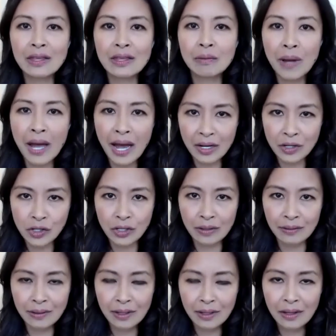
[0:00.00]
their passion
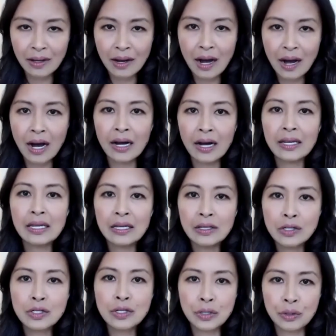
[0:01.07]

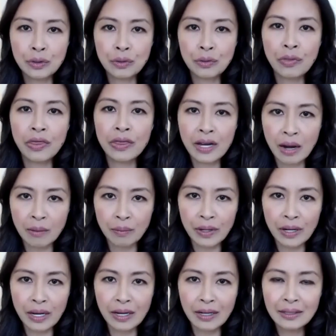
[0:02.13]
into the
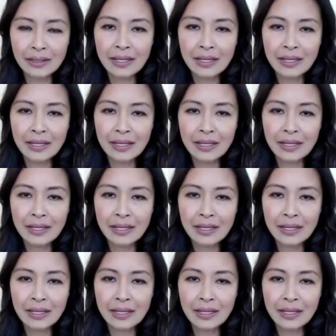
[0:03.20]
company.